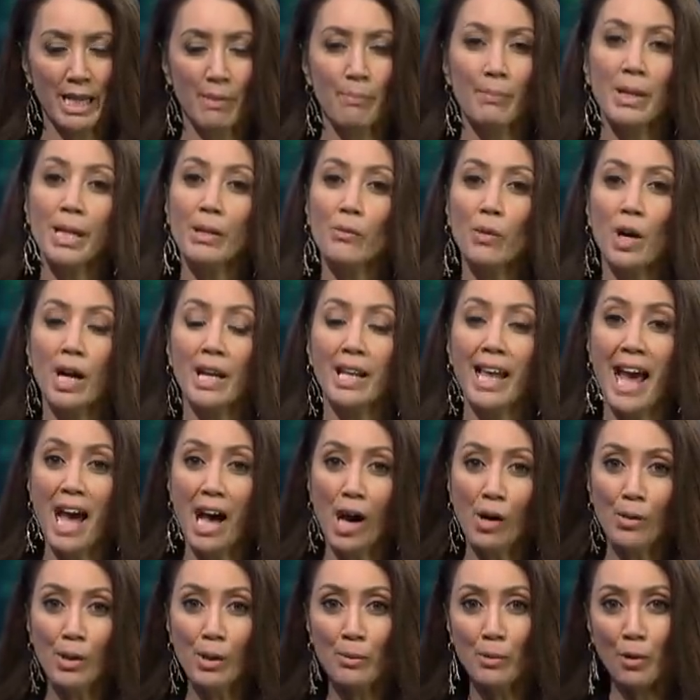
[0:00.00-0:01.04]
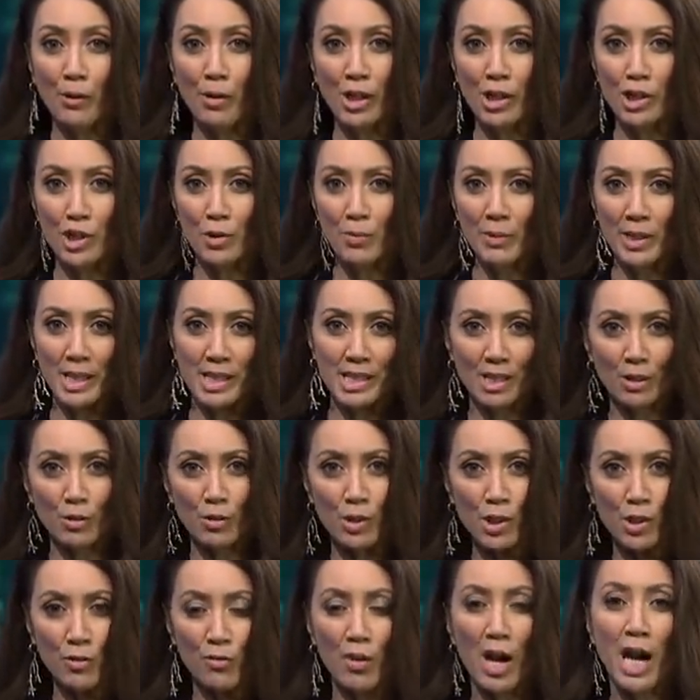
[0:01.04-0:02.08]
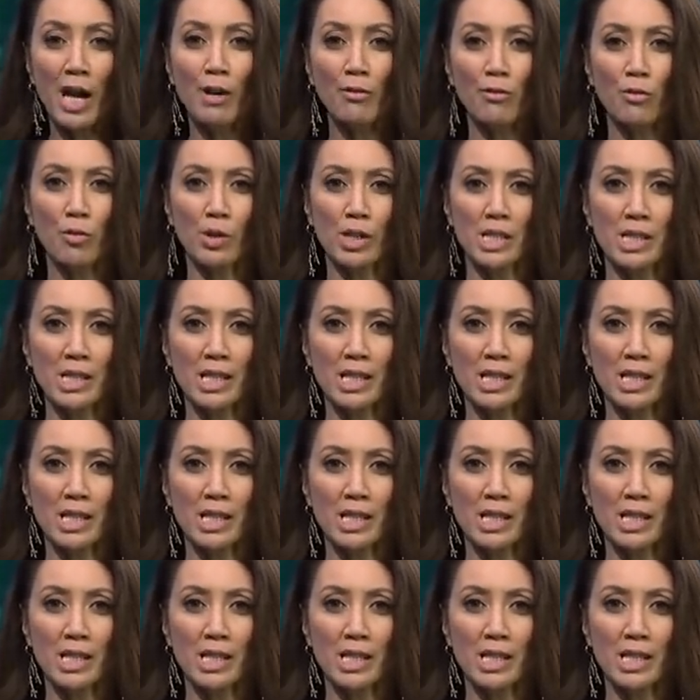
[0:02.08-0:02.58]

Meanwhile, our Immigration Minister, Chris Faafoi,